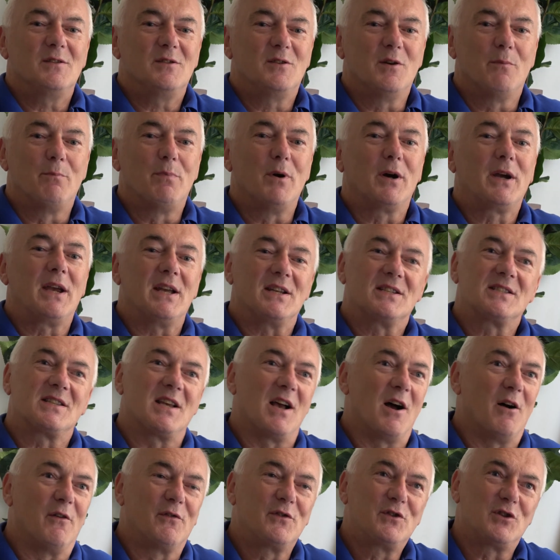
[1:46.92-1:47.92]
the book
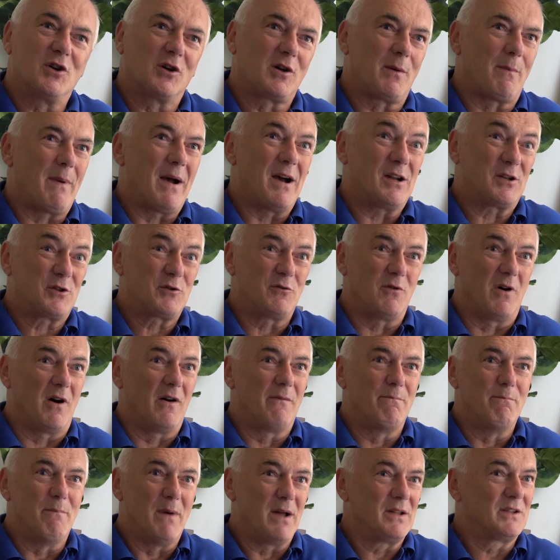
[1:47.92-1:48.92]
itself took about
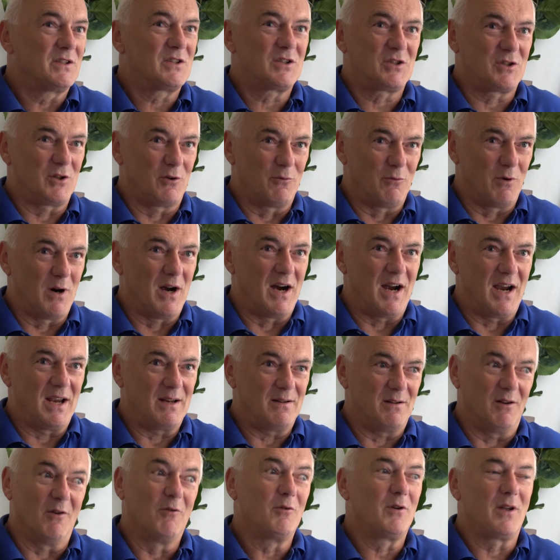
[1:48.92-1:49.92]
12 months to
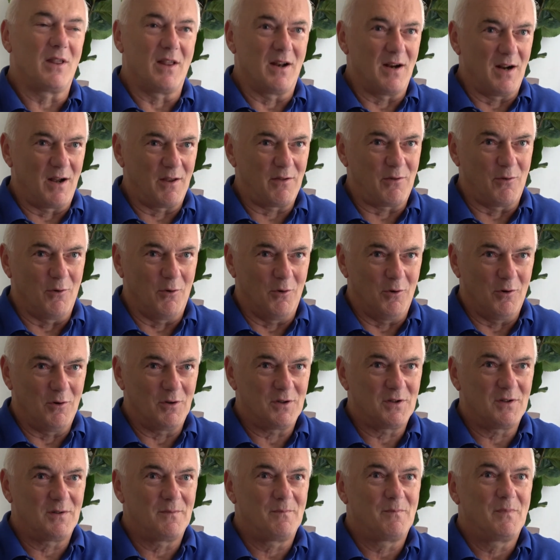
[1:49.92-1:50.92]
write, longer than I
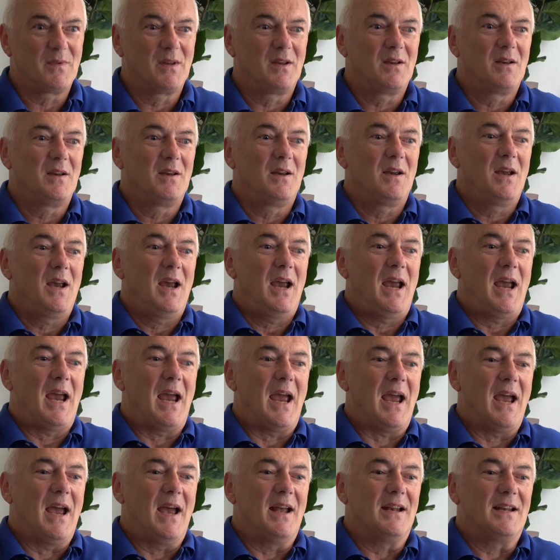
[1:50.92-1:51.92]
thought.
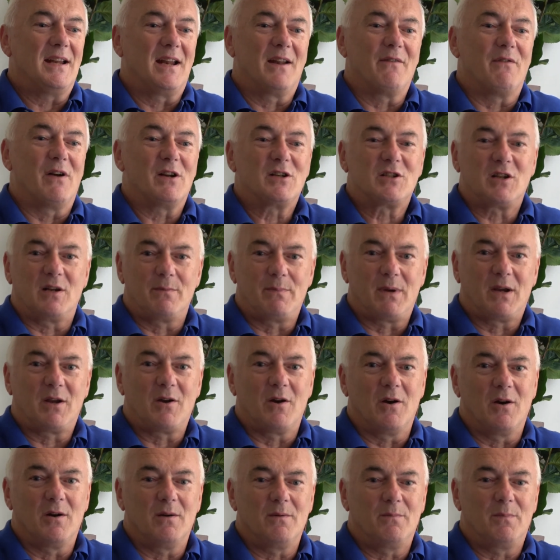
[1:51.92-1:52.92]
And it eventually
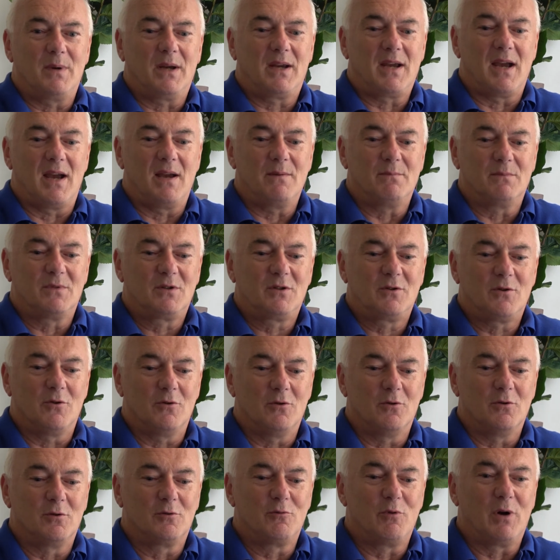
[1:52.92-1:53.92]
became
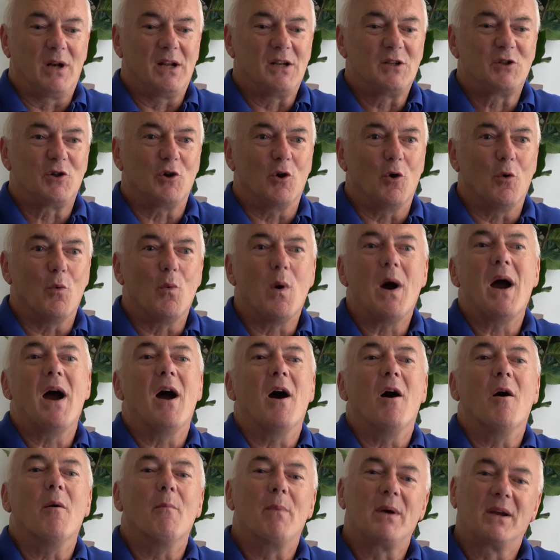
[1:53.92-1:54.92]
called Release Your
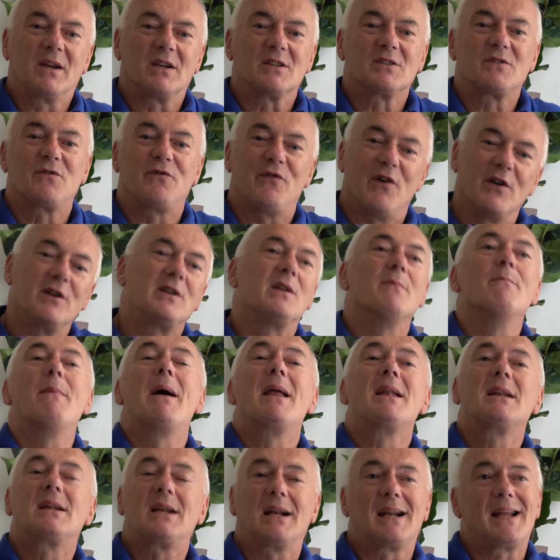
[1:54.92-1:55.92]
Wow, because
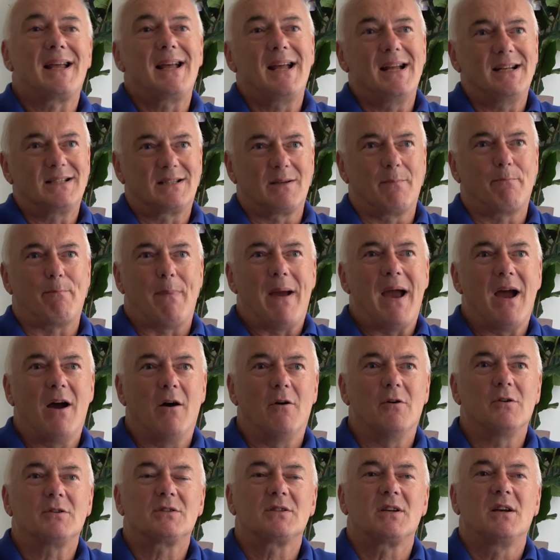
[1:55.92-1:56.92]
fundamentally it's
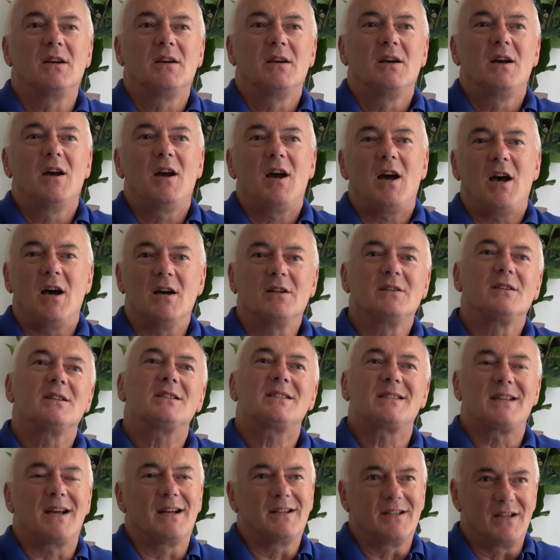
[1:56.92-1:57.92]
about
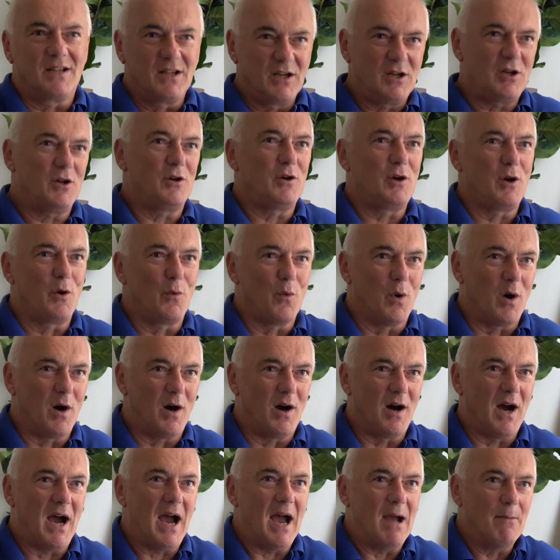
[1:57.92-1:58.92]
understanding who you
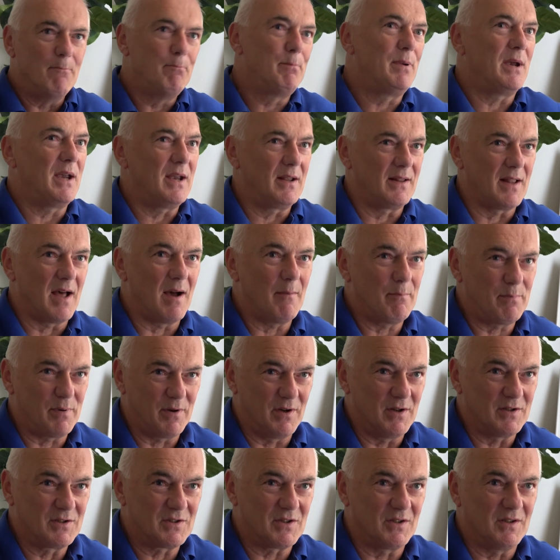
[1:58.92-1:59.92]
are and being that
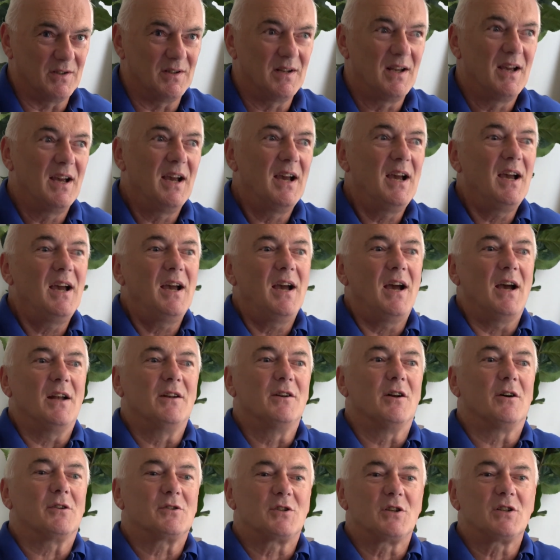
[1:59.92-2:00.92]
person. And
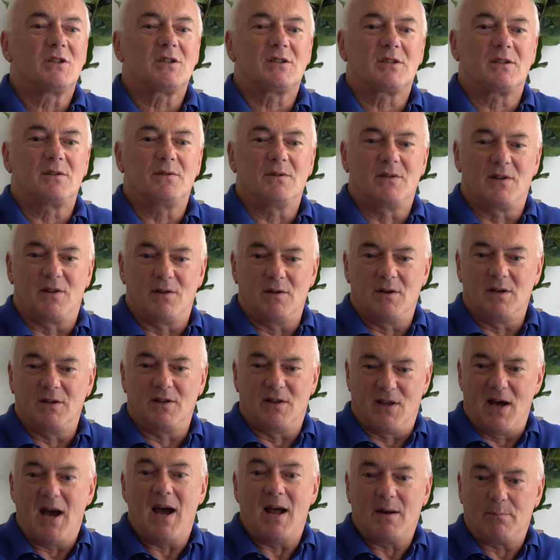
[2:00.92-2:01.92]
not just
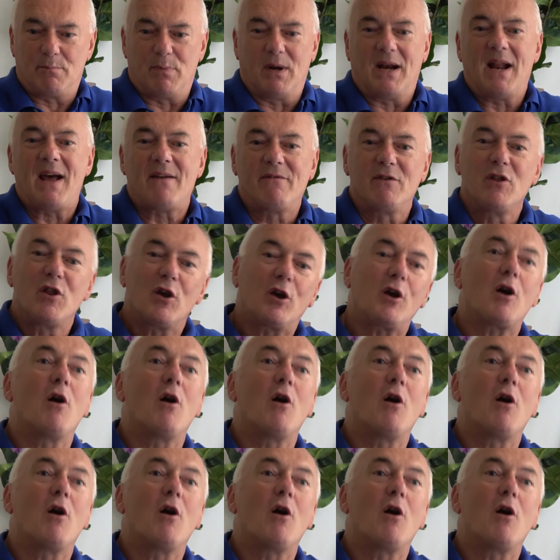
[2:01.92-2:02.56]
that, but having the